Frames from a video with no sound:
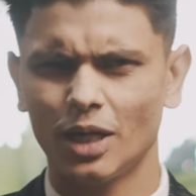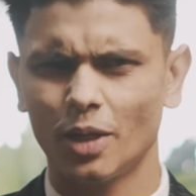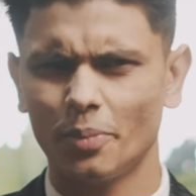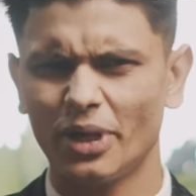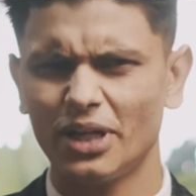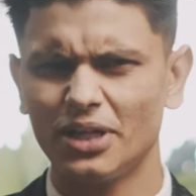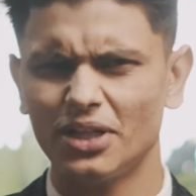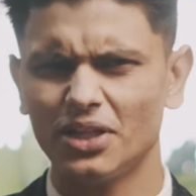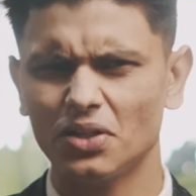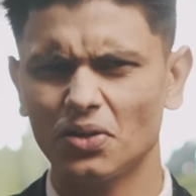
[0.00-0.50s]

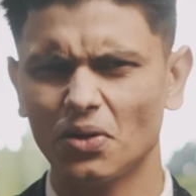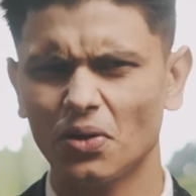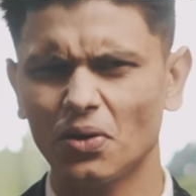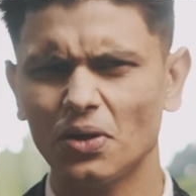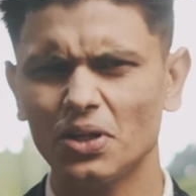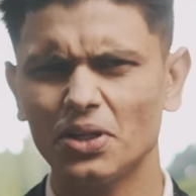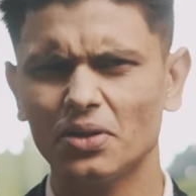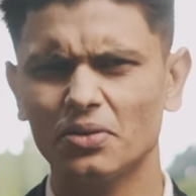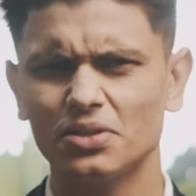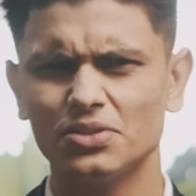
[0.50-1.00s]
Abandon
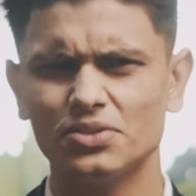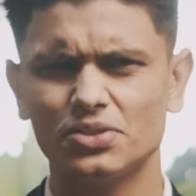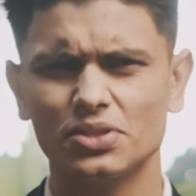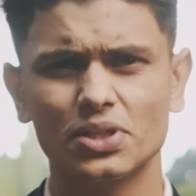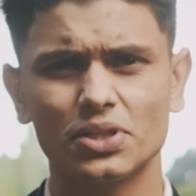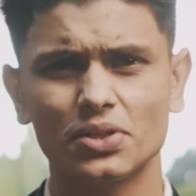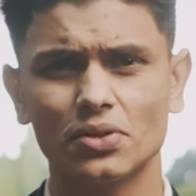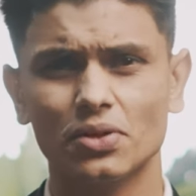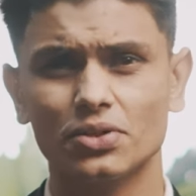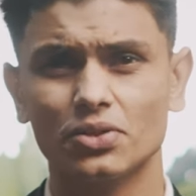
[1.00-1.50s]
all your
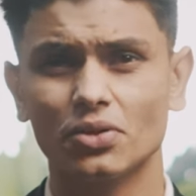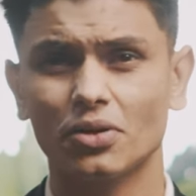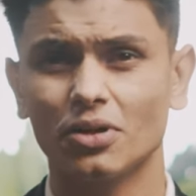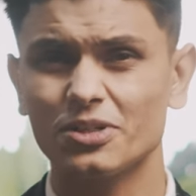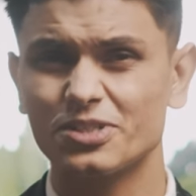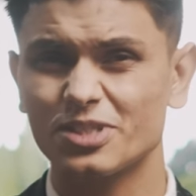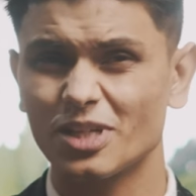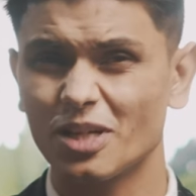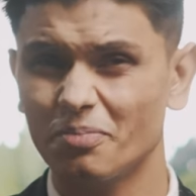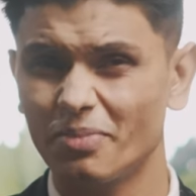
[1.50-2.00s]
insecure
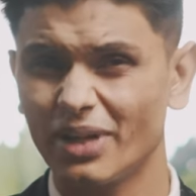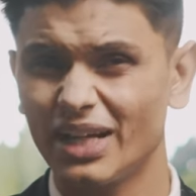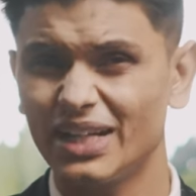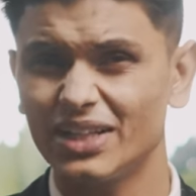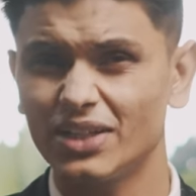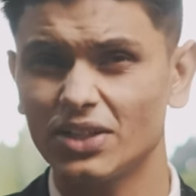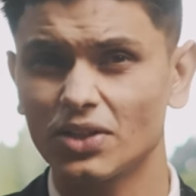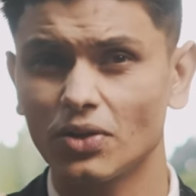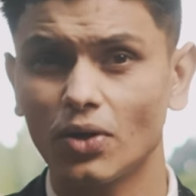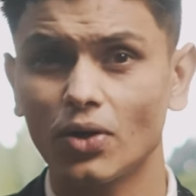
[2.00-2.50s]
thoughts,
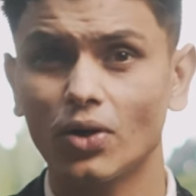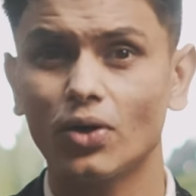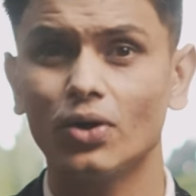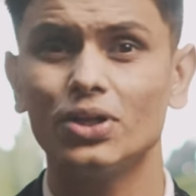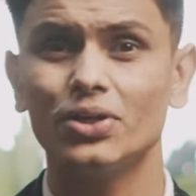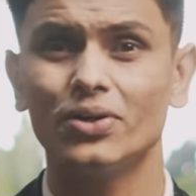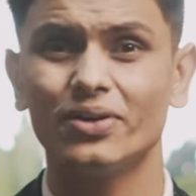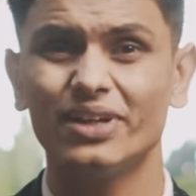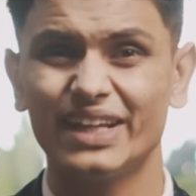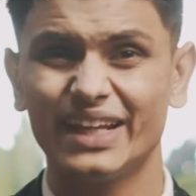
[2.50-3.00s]
abandon all
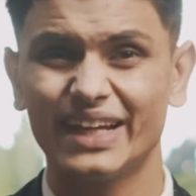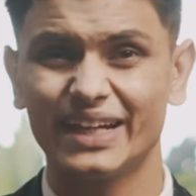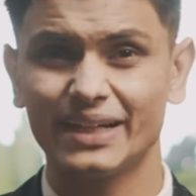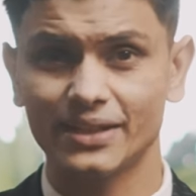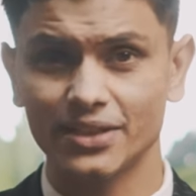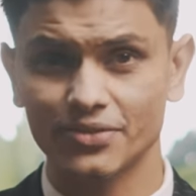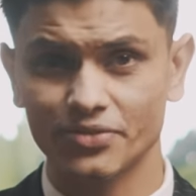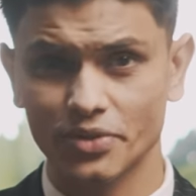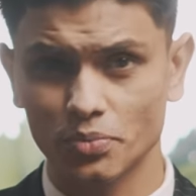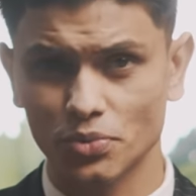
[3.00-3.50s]
your
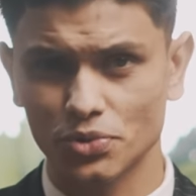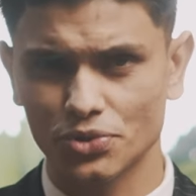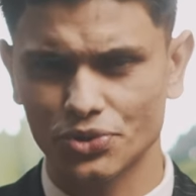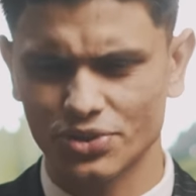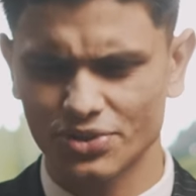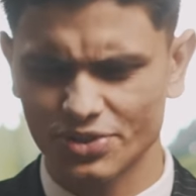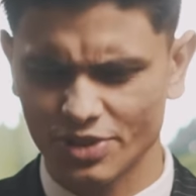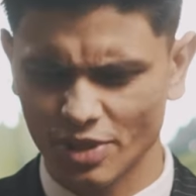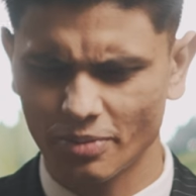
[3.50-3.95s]
negative emotions,